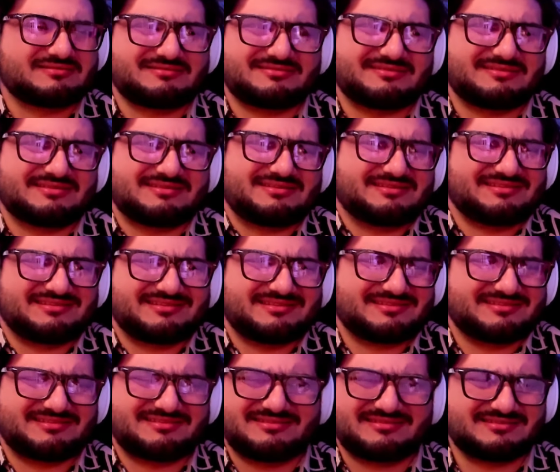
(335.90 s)

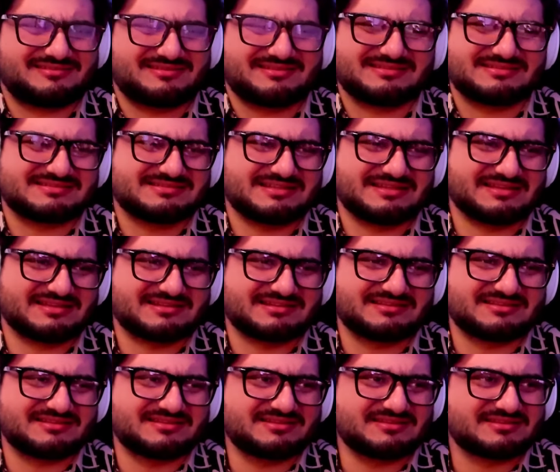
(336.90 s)
Yeah,
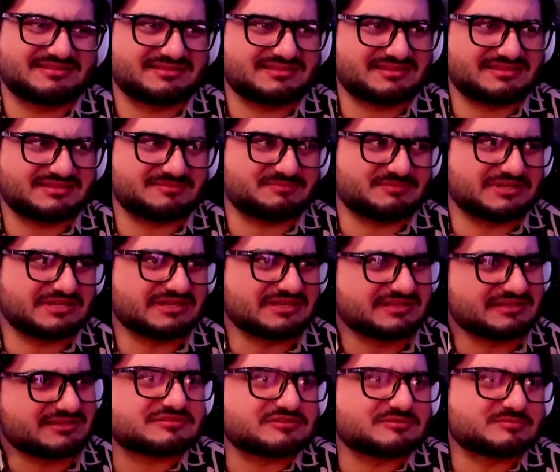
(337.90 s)
exactly. Come
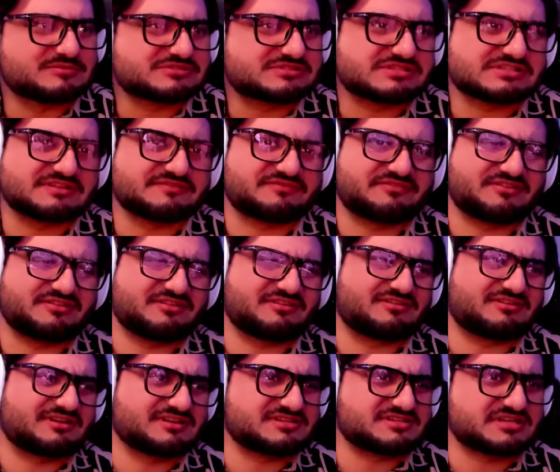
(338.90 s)
on. Almost as if
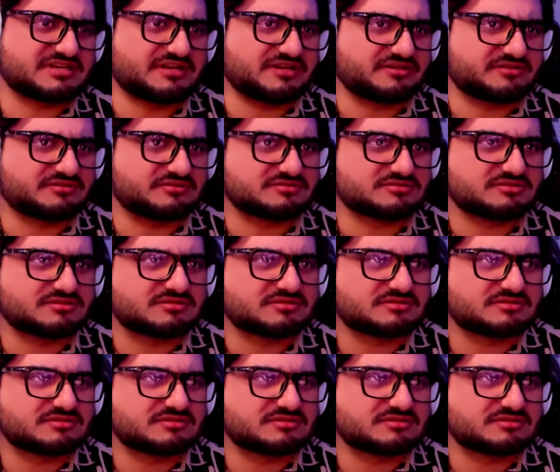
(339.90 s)
you're a child.